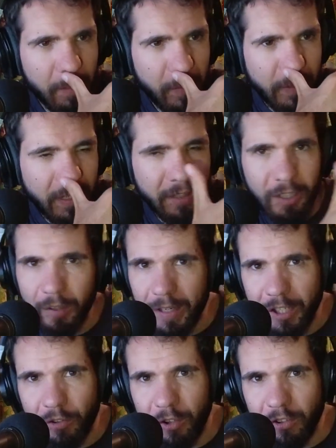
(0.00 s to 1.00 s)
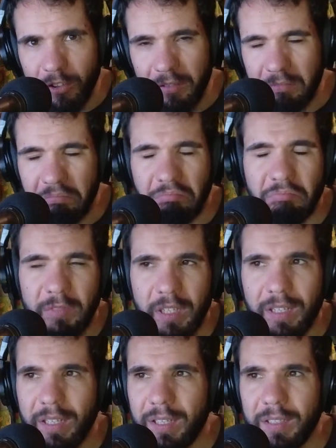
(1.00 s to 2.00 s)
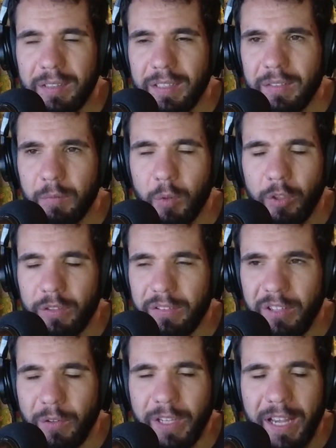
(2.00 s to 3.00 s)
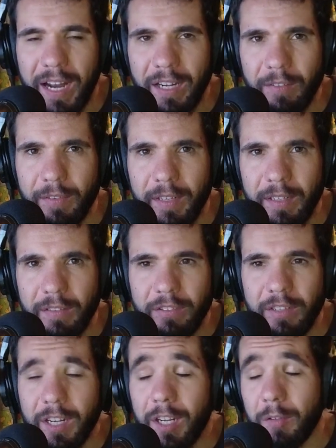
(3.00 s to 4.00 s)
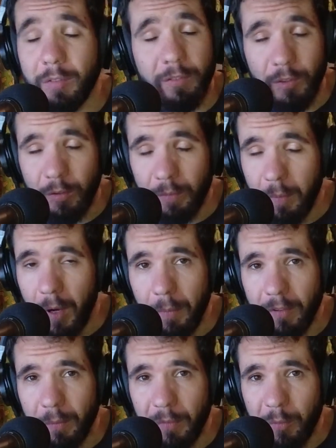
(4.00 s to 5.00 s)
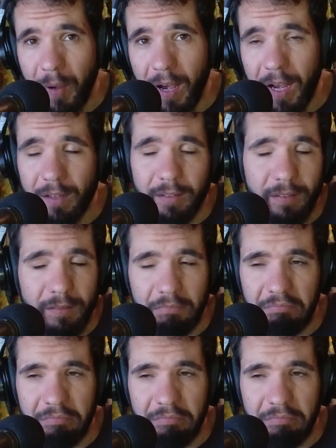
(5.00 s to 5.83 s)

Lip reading: But, you're an electrician, well, you're cutting things, if you might be some sparks,